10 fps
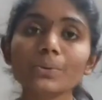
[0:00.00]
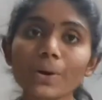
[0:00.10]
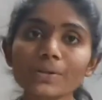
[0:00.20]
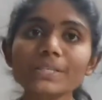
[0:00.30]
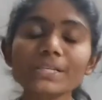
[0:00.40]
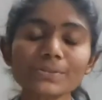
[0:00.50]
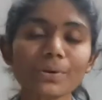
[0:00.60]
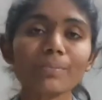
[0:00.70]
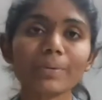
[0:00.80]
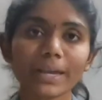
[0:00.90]
Causes
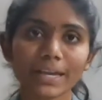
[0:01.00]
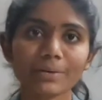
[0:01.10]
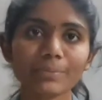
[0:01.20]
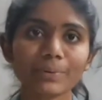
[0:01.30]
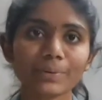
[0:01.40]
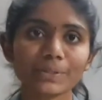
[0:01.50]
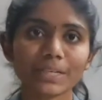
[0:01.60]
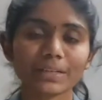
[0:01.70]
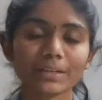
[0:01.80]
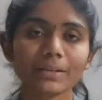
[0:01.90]
of air
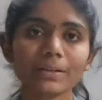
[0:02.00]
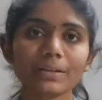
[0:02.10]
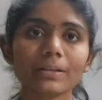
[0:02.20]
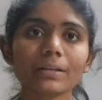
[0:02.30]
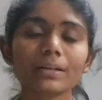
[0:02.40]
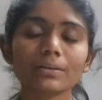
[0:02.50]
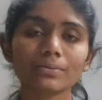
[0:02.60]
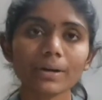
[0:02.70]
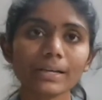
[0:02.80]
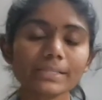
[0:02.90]
pollution.
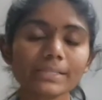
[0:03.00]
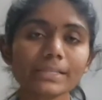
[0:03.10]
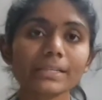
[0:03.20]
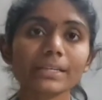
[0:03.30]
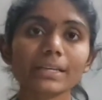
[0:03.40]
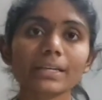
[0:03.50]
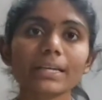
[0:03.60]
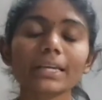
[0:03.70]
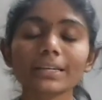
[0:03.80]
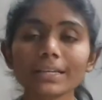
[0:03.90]
First,
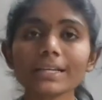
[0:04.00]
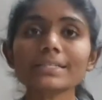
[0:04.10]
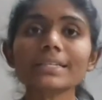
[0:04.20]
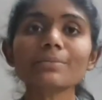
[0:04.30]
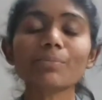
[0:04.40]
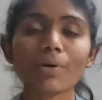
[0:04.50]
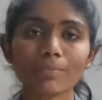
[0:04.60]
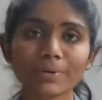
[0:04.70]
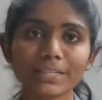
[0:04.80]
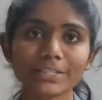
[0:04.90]
increase in
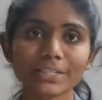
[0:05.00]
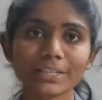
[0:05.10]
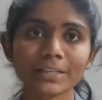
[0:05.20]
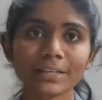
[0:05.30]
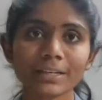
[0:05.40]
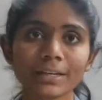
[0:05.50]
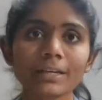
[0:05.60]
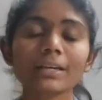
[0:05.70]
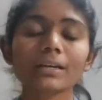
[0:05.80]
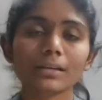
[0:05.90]
population,
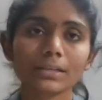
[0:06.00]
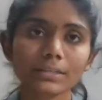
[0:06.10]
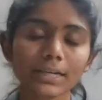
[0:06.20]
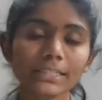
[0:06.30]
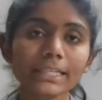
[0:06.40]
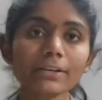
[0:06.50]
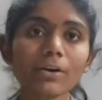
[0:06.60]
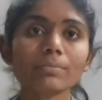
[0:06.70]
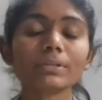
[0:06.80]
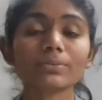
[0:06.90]
cutting
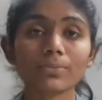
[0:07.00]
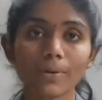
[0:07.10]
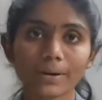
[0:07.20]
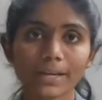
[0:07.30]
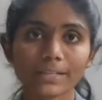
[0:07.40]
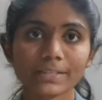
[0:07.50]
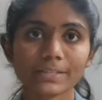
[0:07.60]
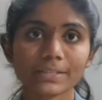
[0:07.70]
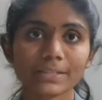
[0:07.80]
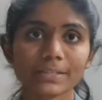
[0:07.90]
of the forest,
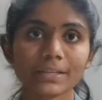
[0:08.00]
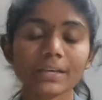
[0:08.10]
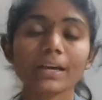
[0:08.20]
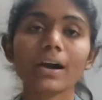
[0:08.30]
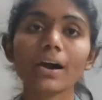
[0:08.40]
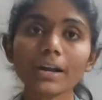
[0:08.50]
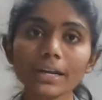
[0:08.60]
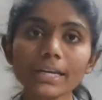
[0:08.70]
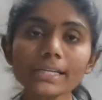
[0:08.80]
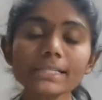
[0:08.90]

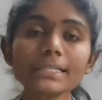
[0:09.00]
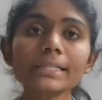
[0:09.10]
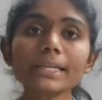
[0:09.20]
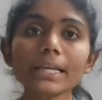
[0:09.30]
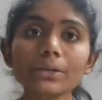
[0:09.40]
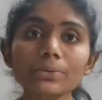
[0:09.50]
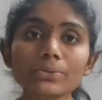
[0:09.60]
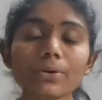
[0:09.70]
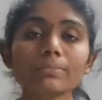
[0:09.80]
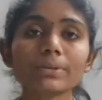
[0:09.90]
unnecessary use
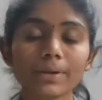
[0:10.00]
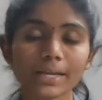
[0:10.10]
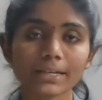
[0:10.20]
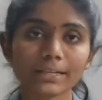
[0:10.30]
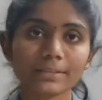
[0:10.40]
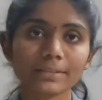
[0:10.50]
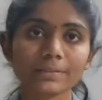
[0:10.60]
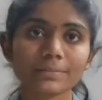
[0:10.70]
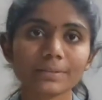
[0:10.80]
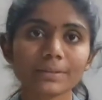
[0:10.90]
of the vehicles,